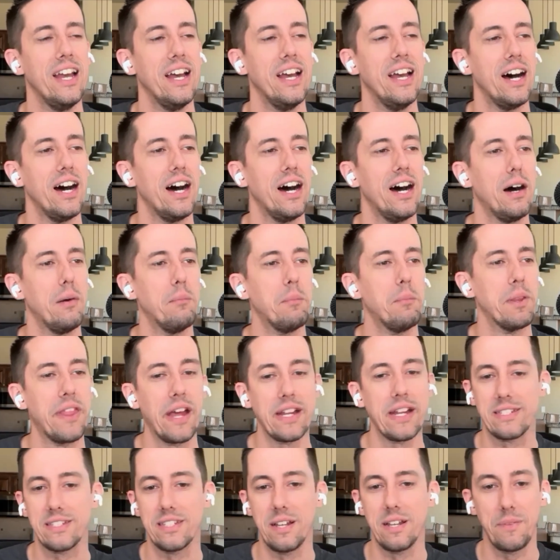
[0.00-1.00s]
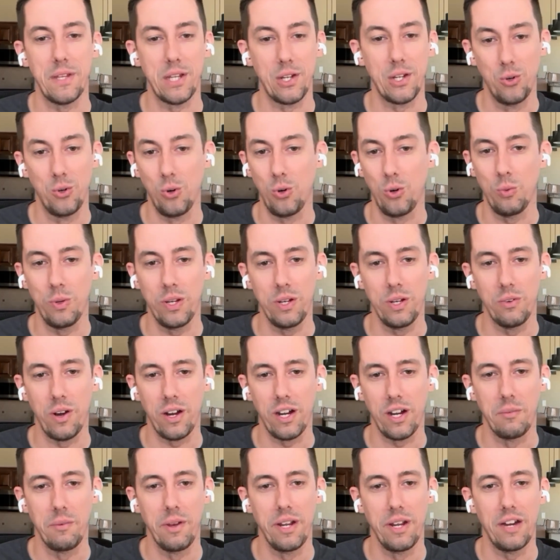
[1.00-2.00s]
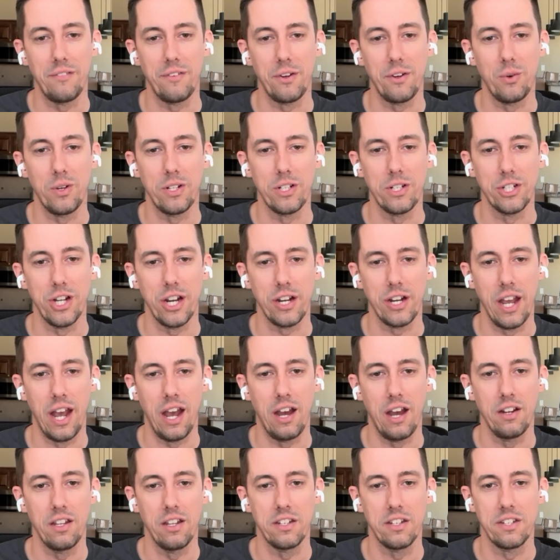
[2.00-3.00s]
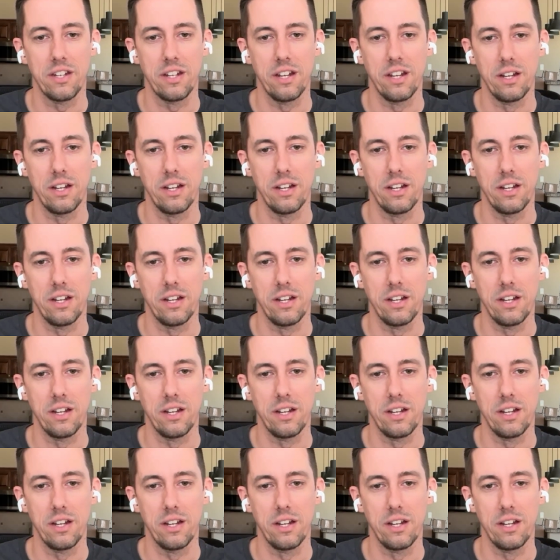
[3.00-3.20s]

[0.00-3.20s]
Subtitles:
But that's something cool we recommend everyone check out. It's